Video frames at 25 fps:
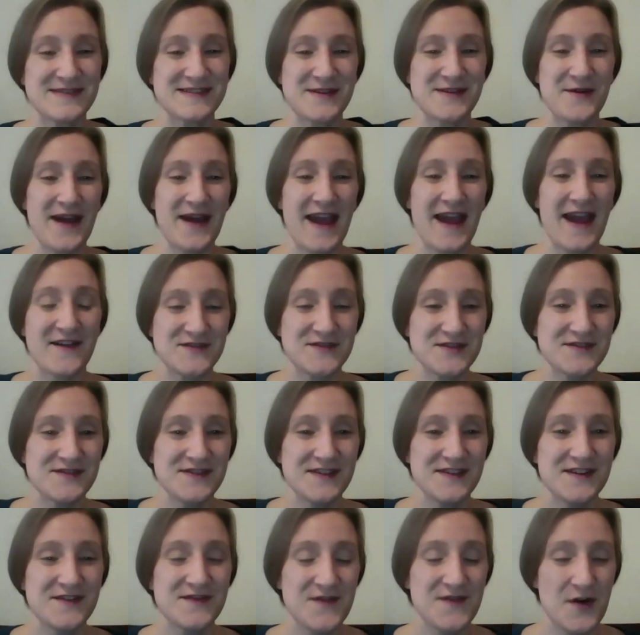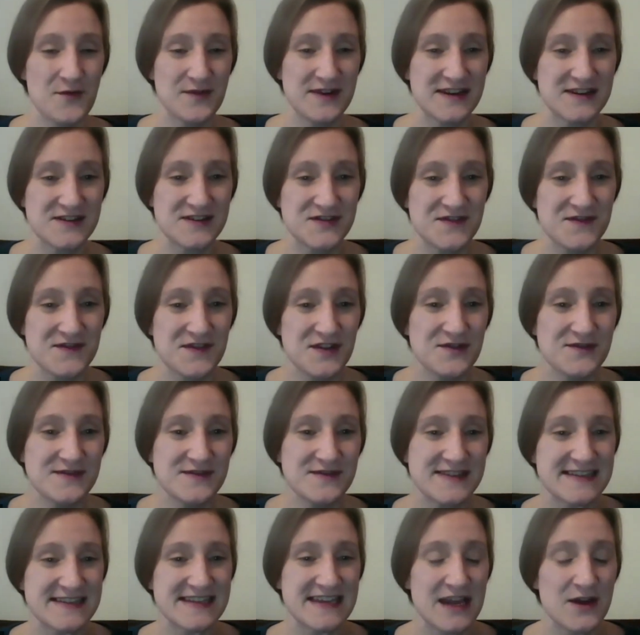So after the phone interview,
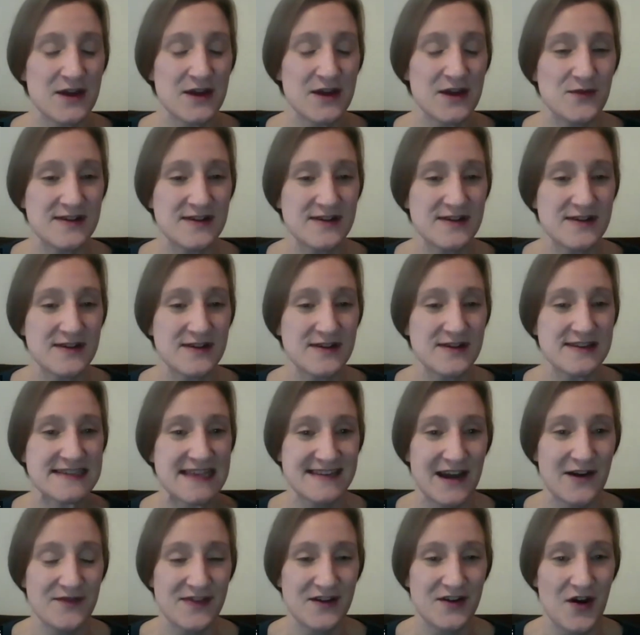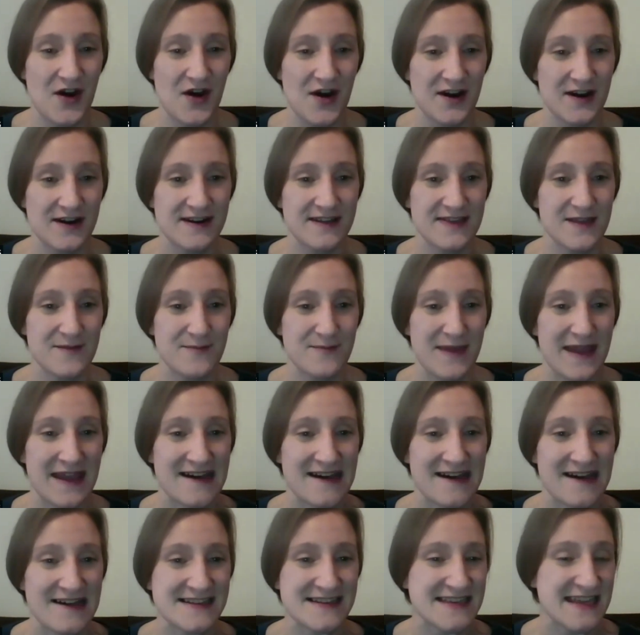DTA will send out the card in the
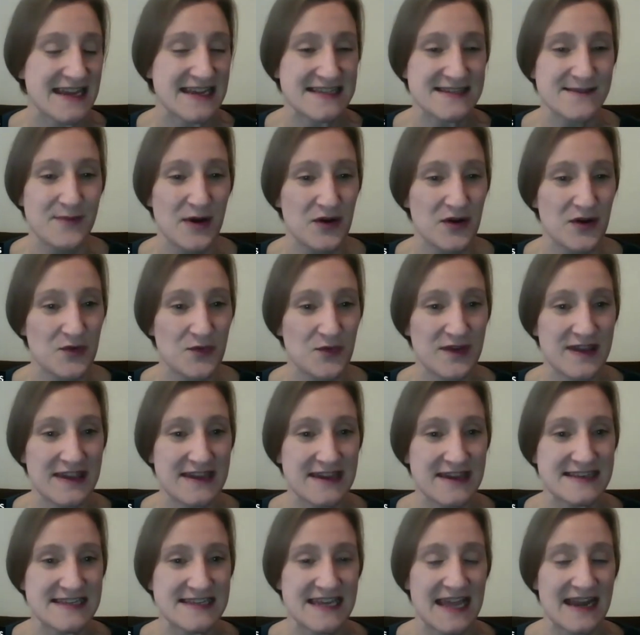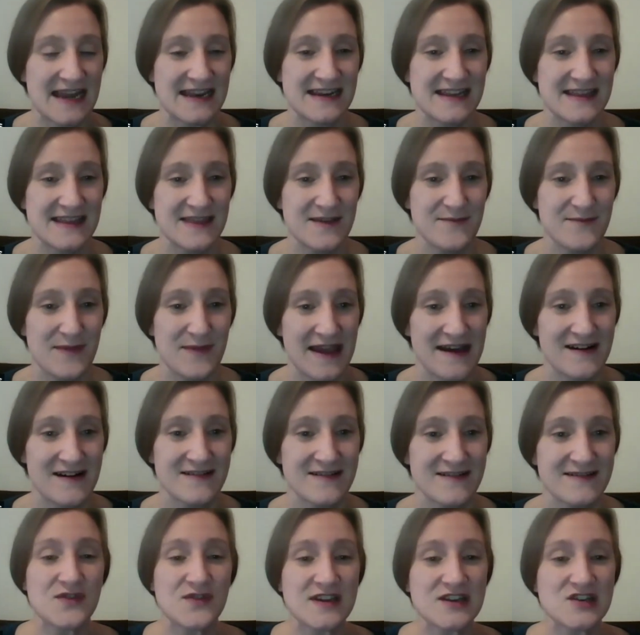mail. It takes about a week to get it in the mail.
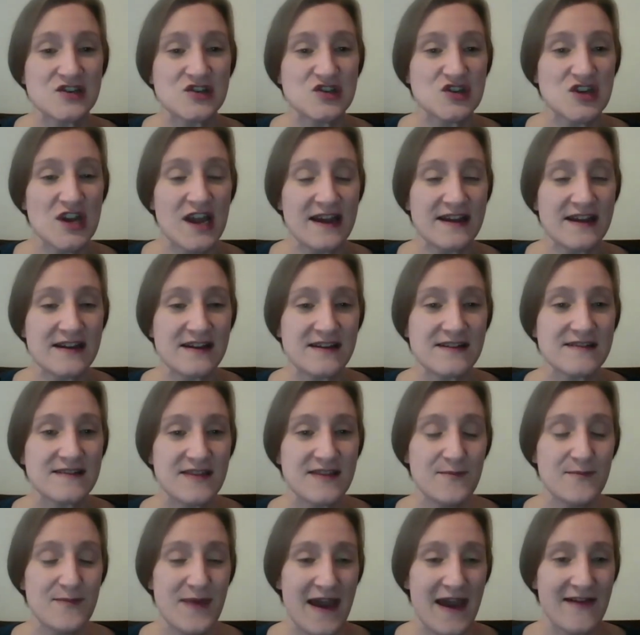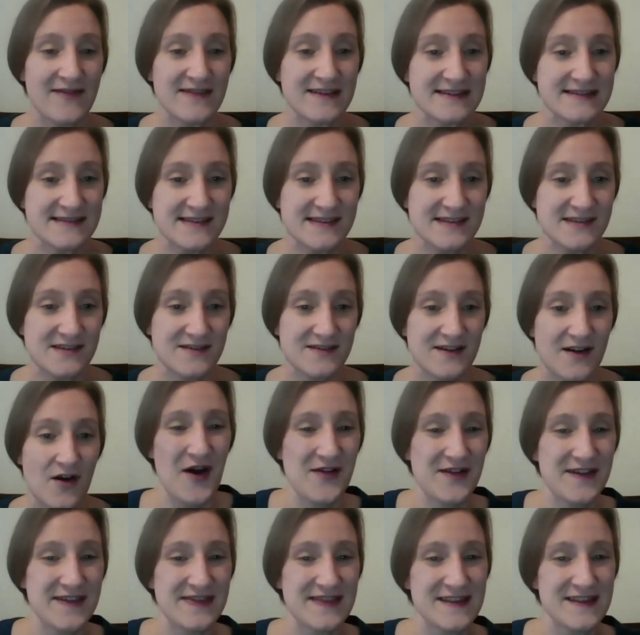And you can check the balance by
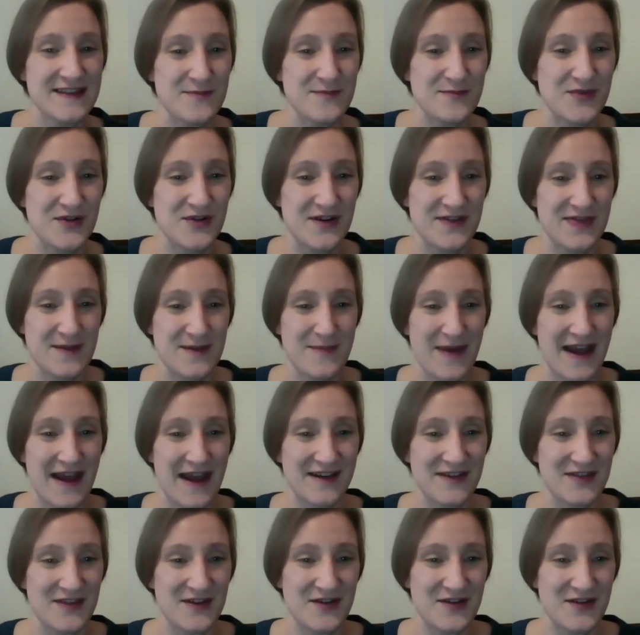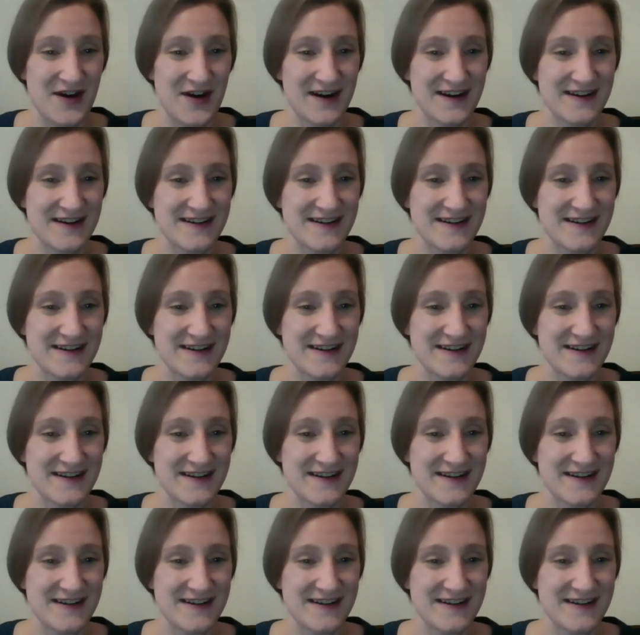calling the number on the back of